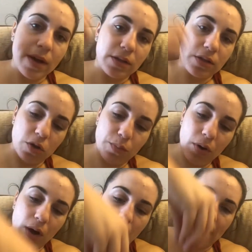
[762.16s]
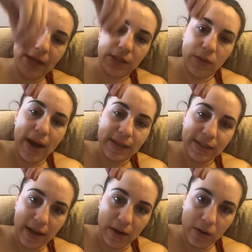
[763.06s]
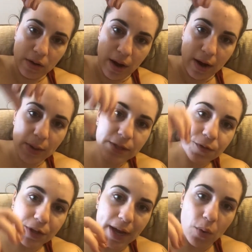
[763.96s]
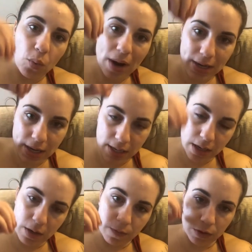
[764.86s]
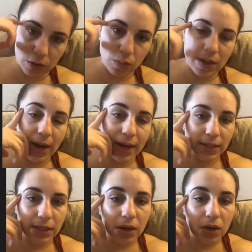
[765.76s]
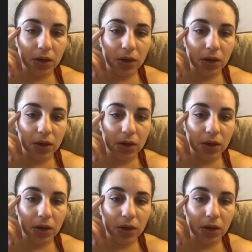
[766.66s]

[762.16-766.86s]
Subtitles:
you pull up as you exhale. Yeah. I always forget when to inhale versus when to exhale.